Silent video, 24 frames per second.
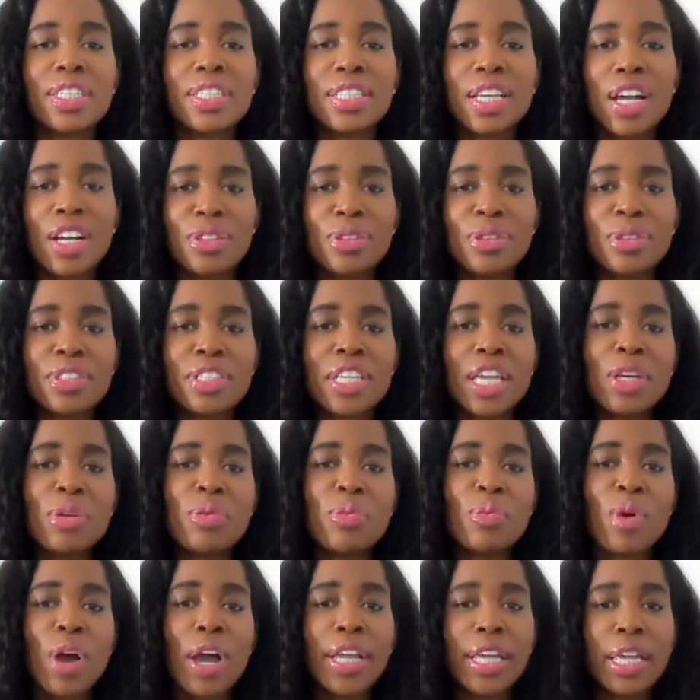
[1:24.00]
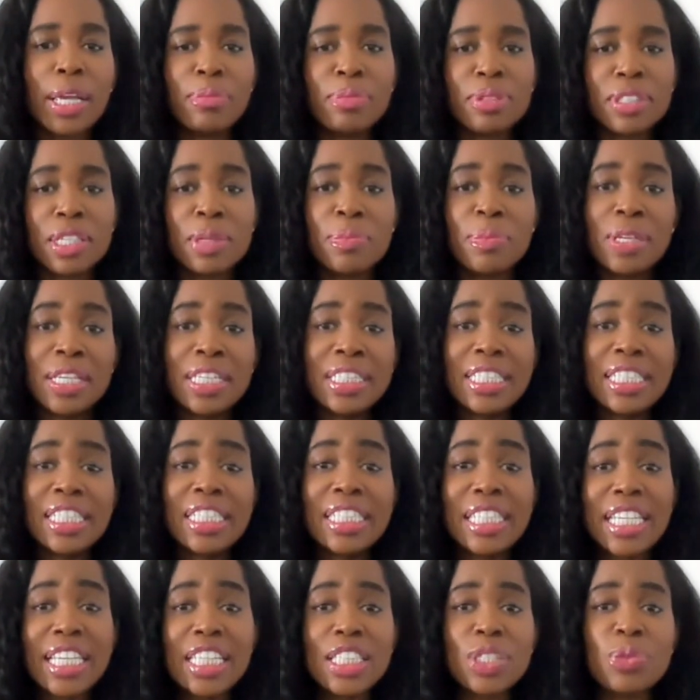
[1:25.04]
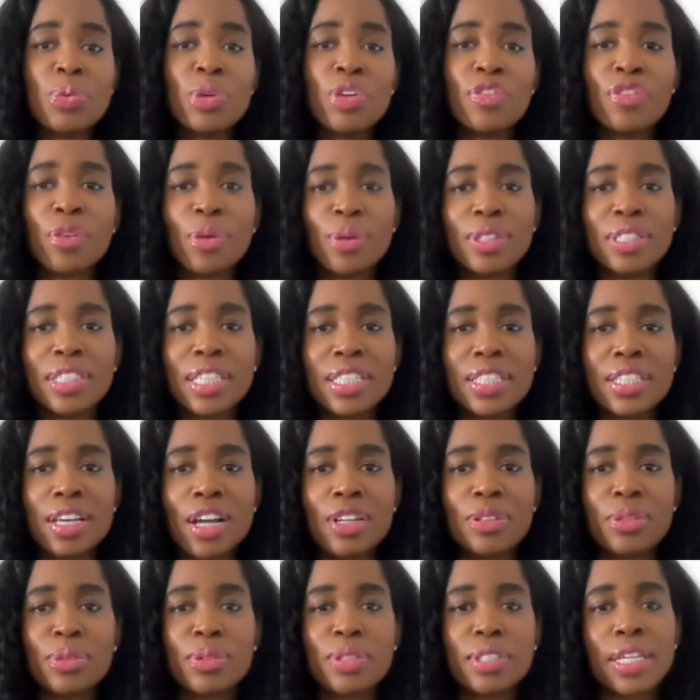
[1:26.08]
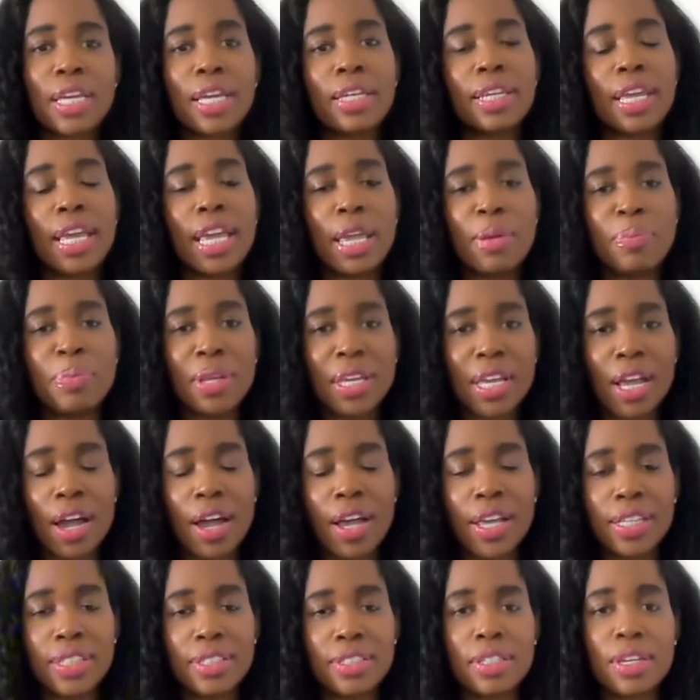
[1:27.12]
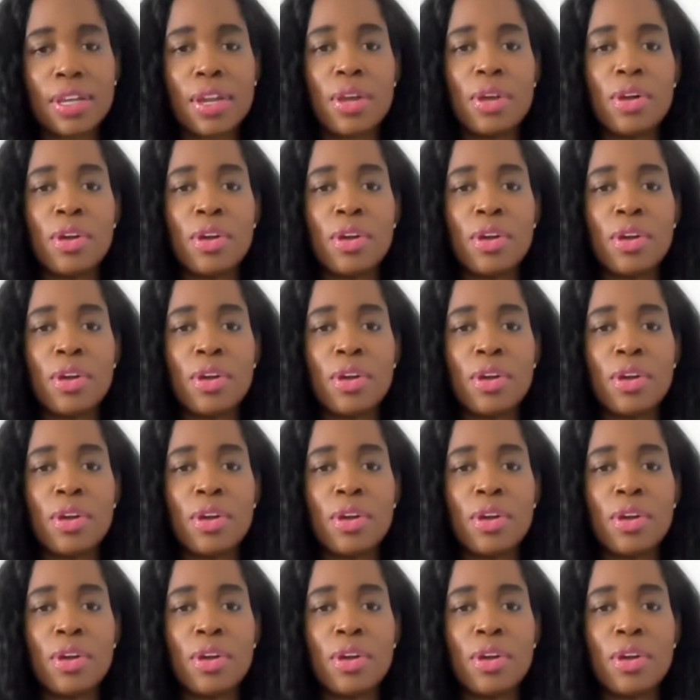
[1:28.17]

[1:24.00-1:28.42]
To understand why MCPs exist, we first need to understand APIs.